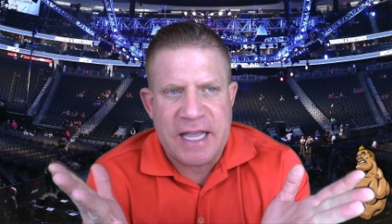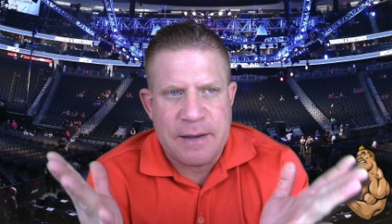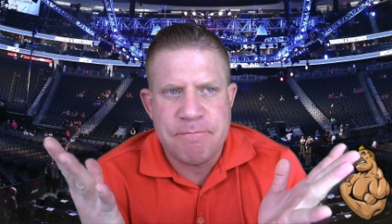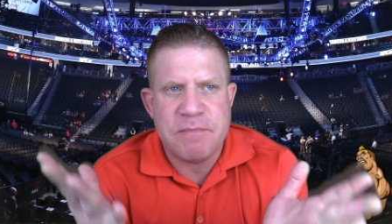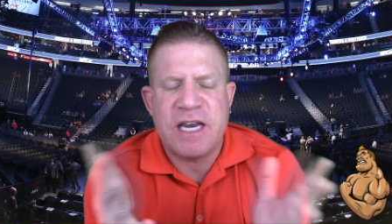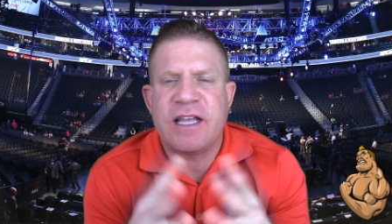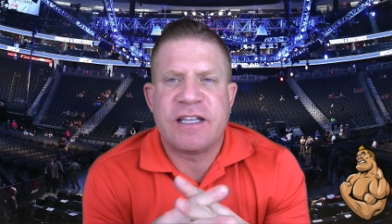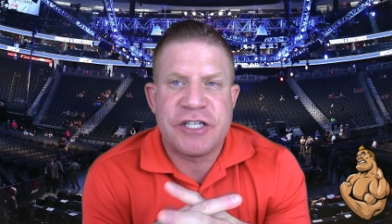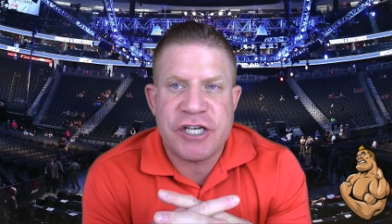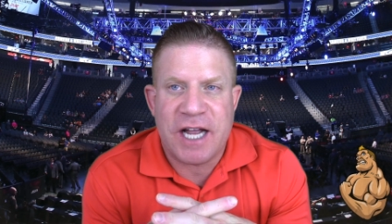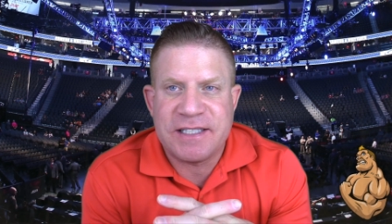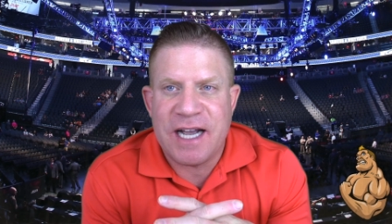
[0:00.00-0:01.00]
like immediately
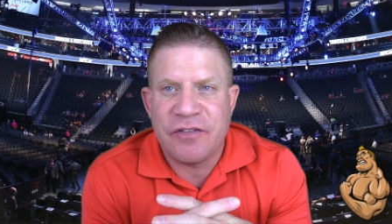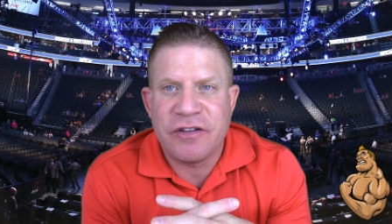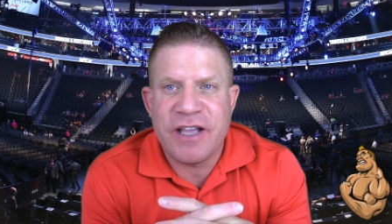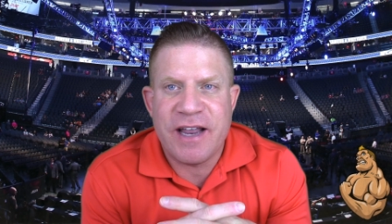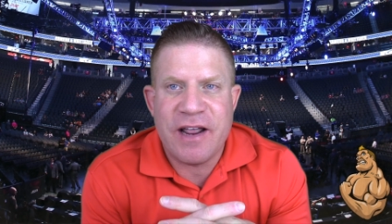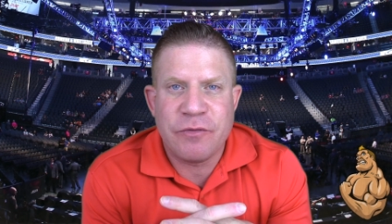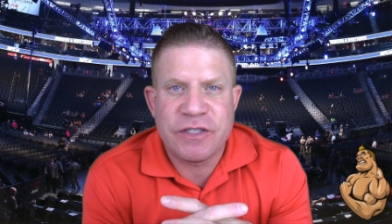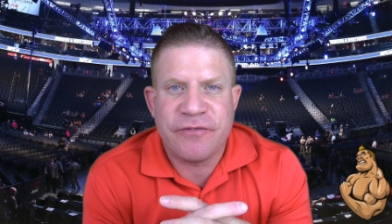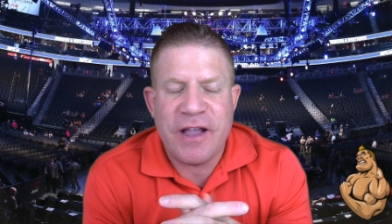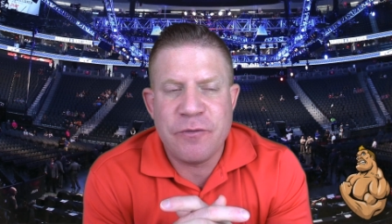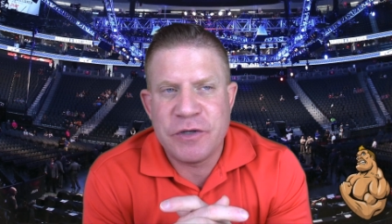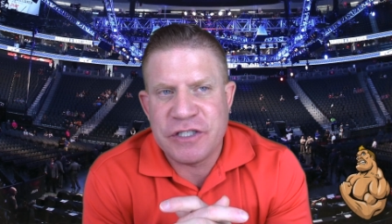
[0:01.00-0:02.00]
shot down the Leon Edwards
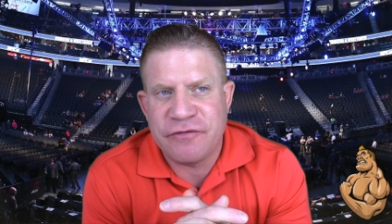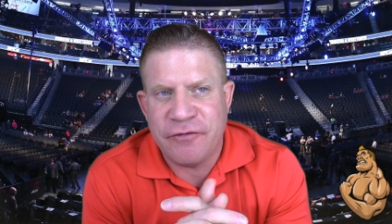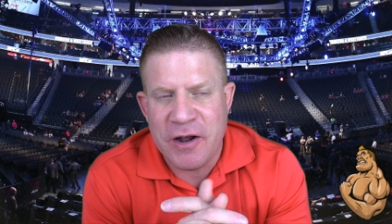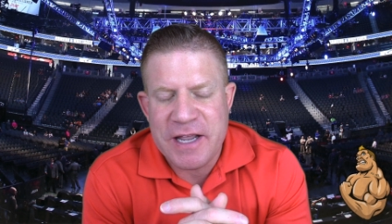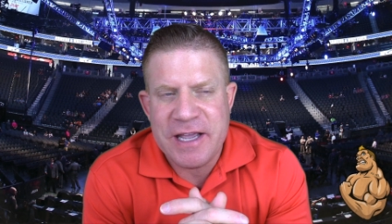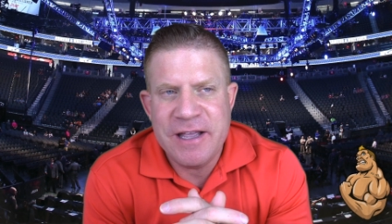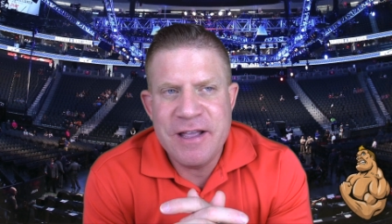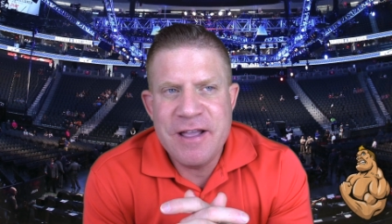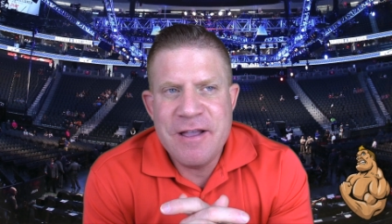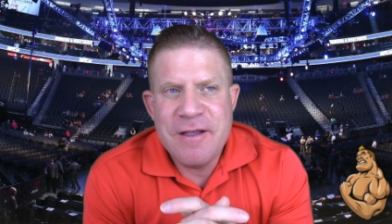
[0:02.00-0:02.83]
fight, which is funny.